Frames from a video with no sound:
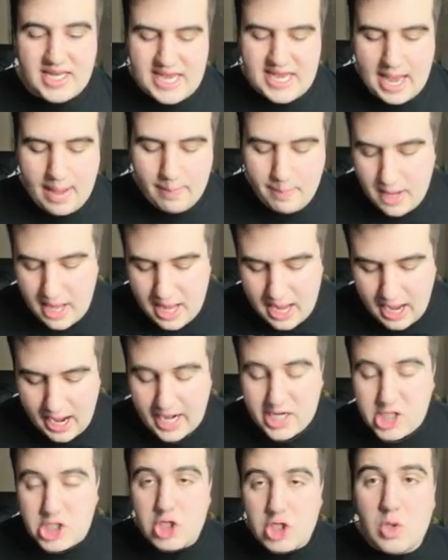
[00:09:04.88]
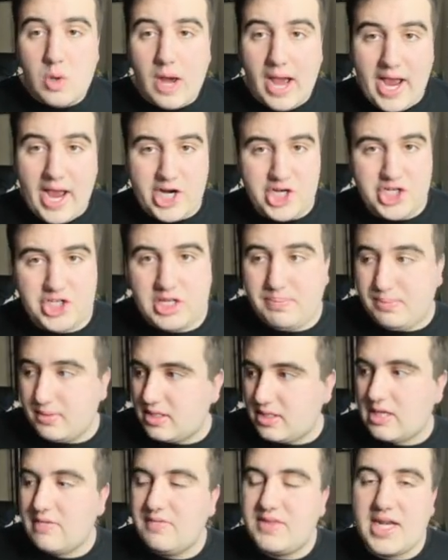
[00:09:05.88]
cap, I do actually
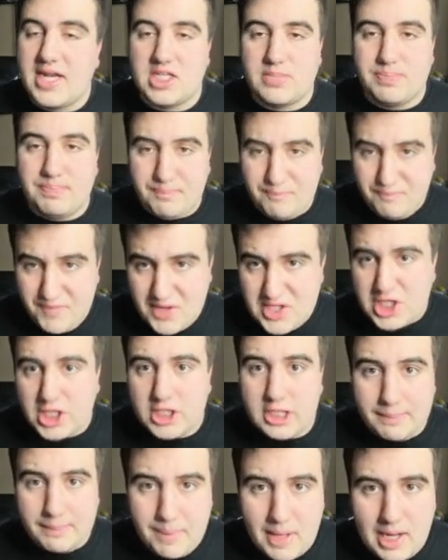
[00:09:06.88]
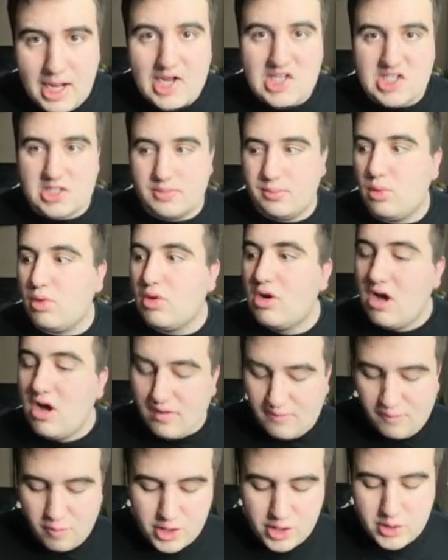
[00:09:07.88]
believe that it's physically possible
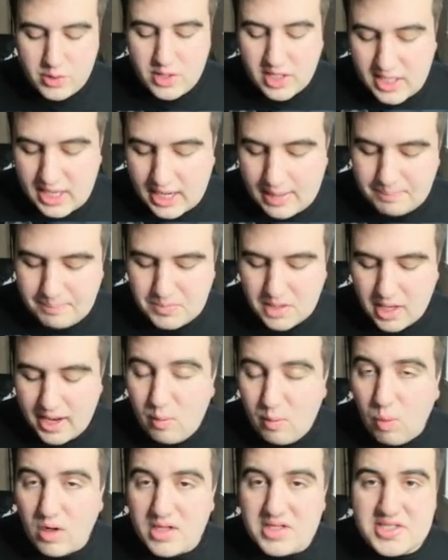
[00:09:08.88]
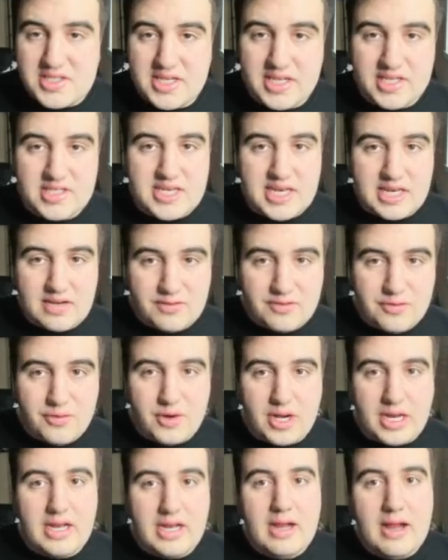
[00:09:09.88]
for you to get a 116
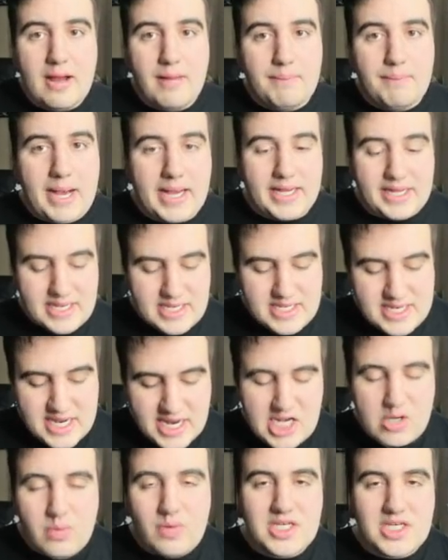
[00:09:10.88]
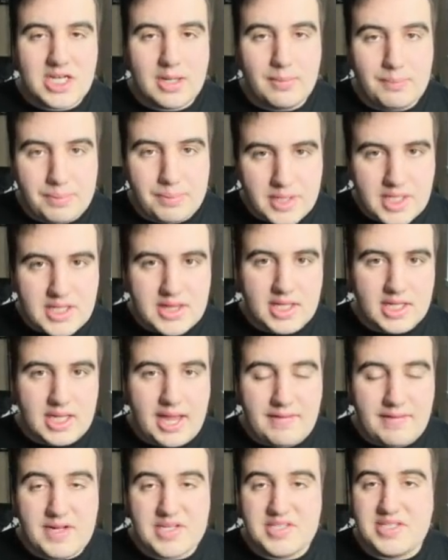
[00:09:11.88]
free by continuing to complete the
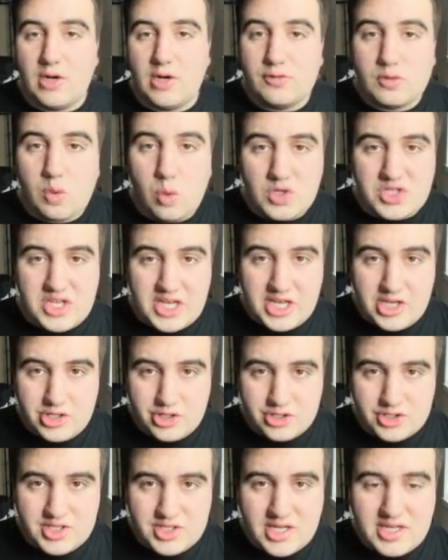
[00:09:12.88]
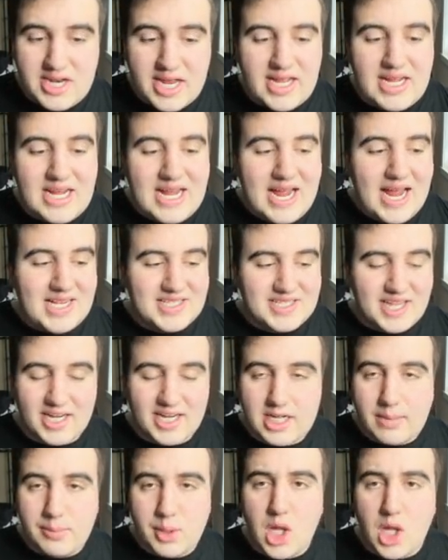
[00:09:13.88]
live events. Now, of course, Easter Sunday is going to
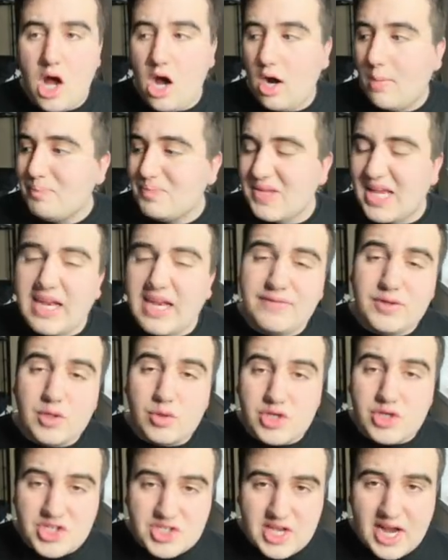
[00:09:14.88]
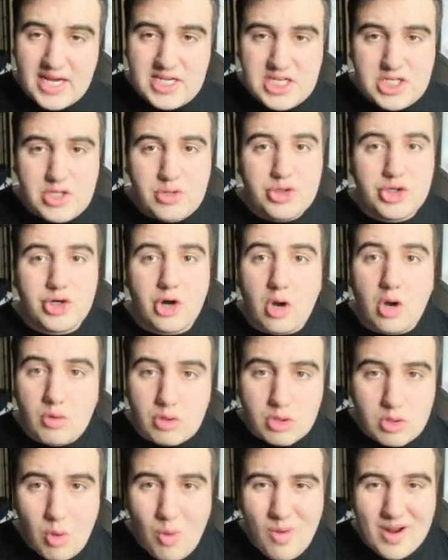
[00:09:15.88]
come along, and if you decide to use your
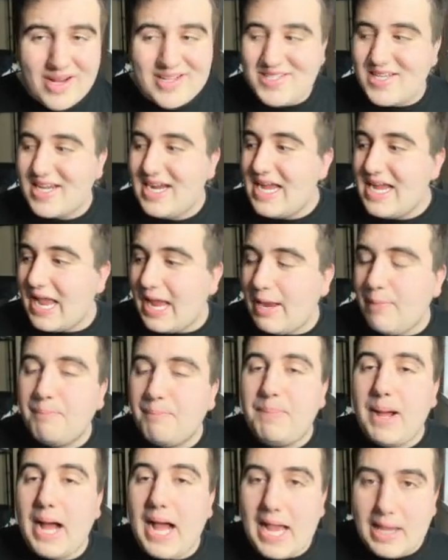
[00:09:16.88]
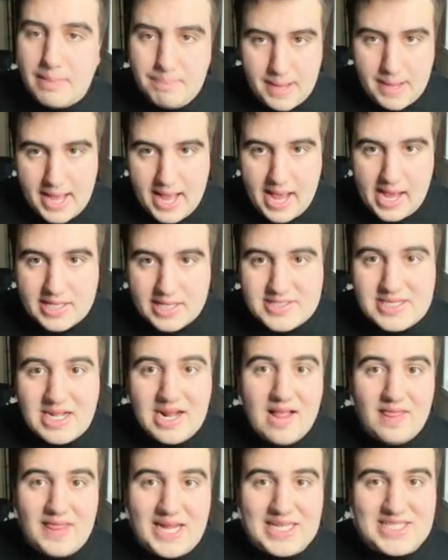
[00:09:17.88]
own coins and buy packs,
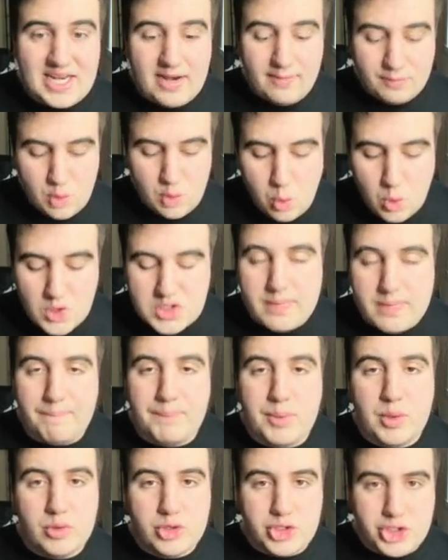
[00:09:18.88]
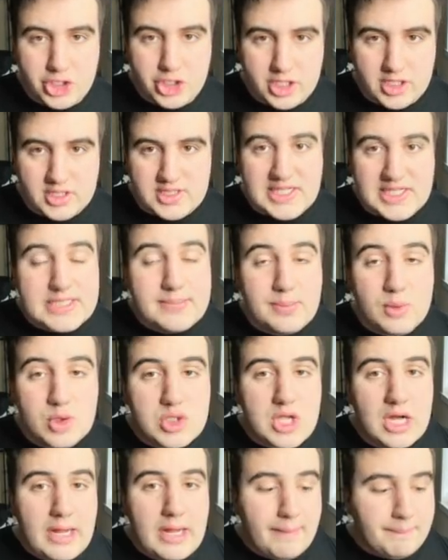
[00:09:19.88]
that's going to, of course, boost your collectibles,
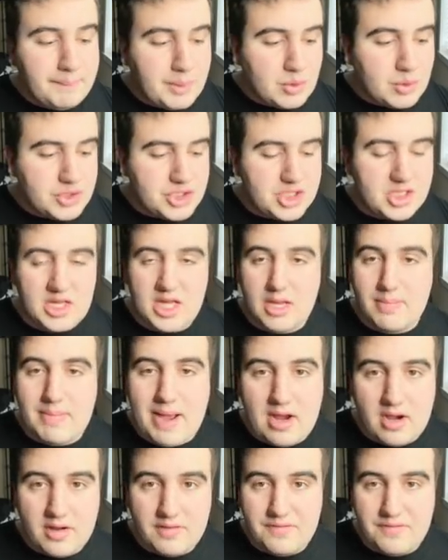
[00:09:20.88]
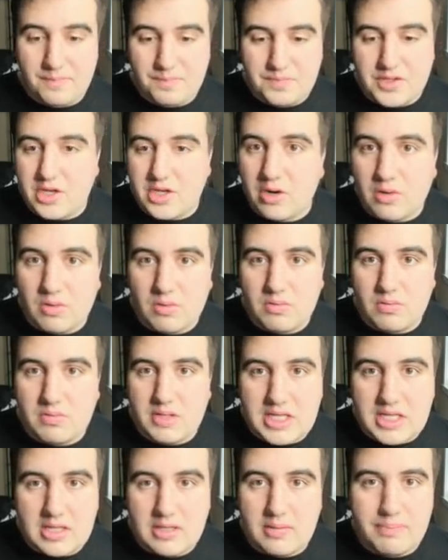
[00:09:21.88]
boost the amount of, you know,
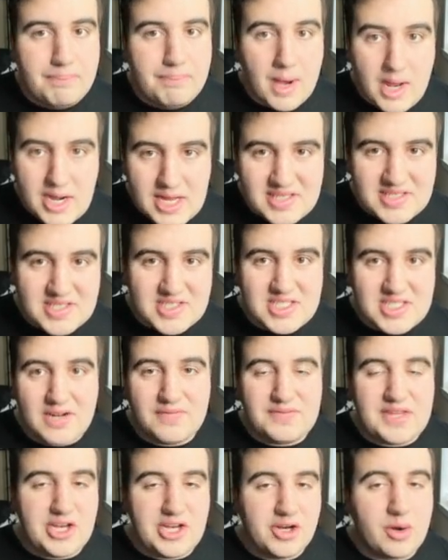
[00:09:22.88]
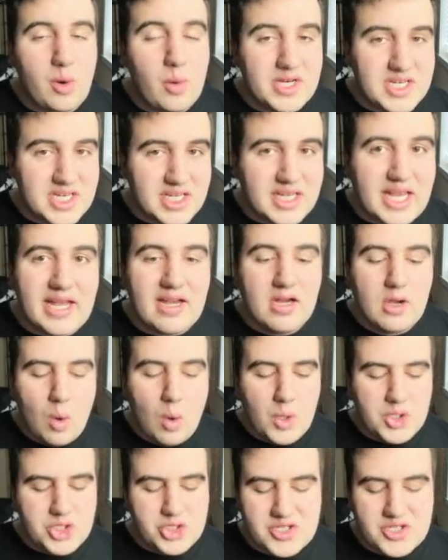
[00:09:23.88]
bunnies and stuff that you're going to get,
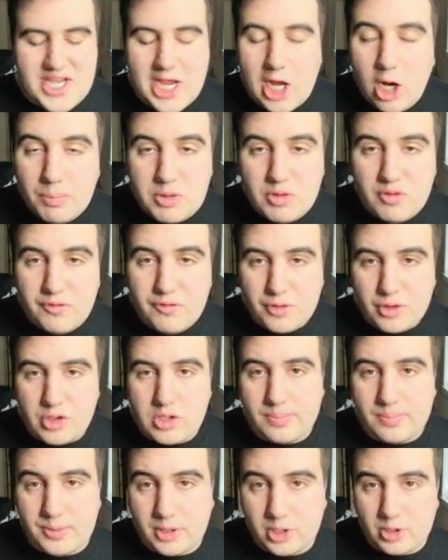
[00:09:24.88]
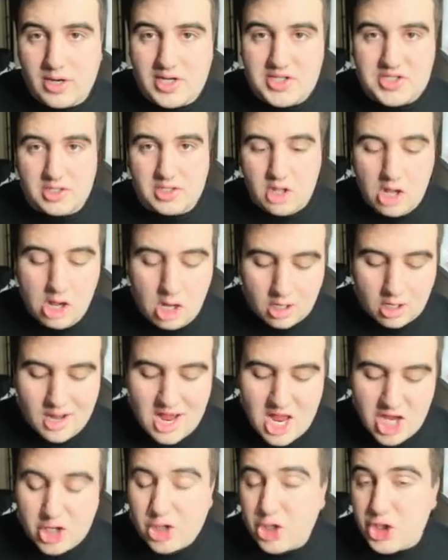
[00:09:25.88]
which will just help you further progress along
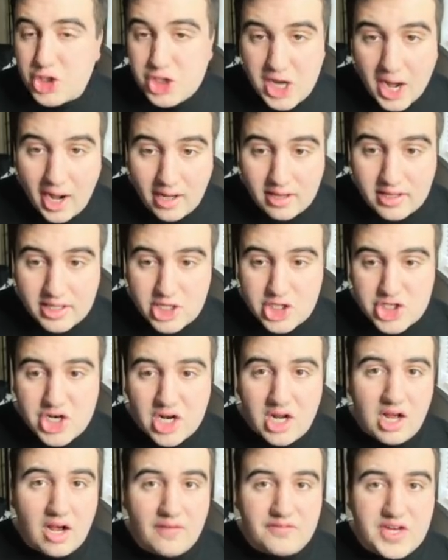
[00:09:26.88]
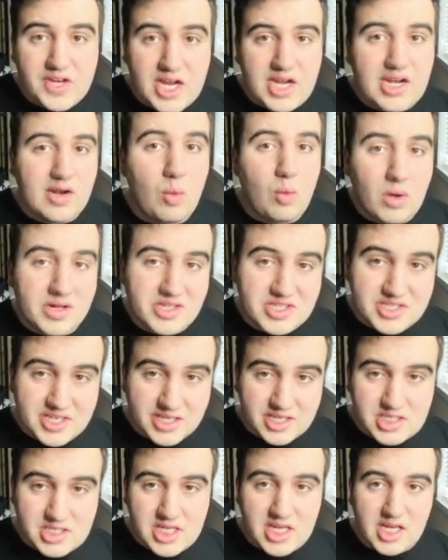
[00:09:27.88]
your challenge of getting a
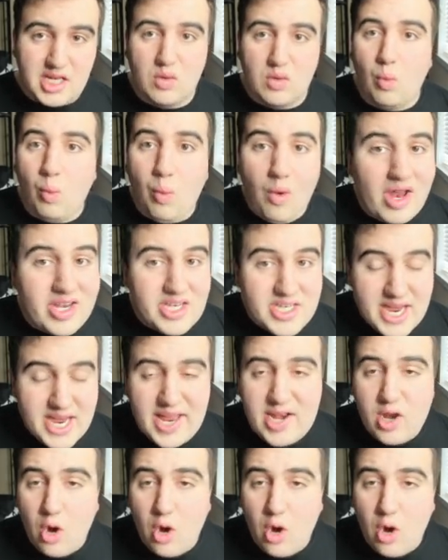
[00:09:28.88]
116, 110